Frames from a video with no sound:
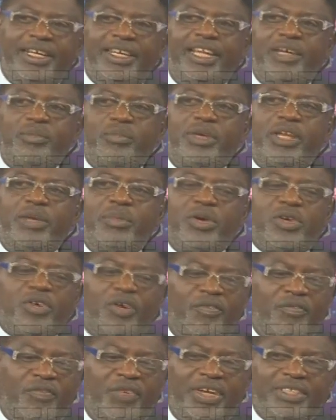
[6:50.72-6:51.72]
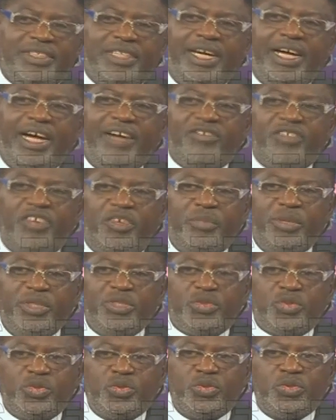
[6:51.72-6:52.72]
uh, let, let me confess that I have not been
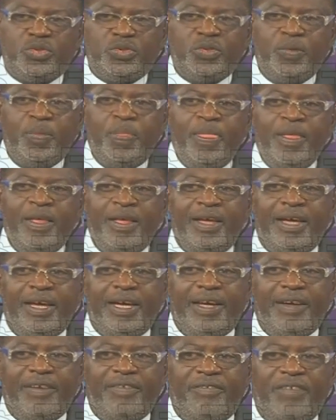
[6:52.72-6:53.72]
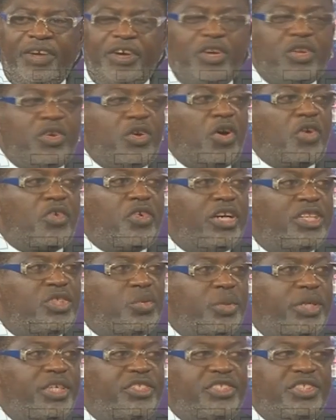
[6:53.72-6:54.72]
too uh, very
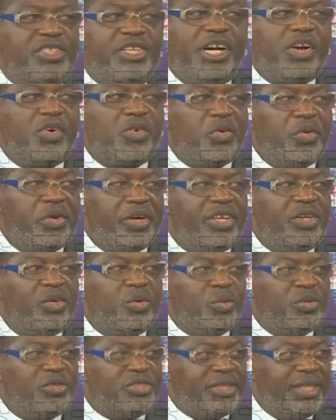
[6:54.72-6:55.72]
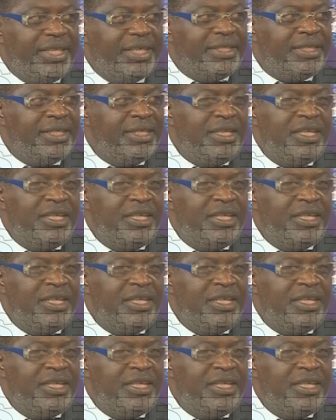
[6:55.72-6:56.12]
current with the scenario in Ogun State.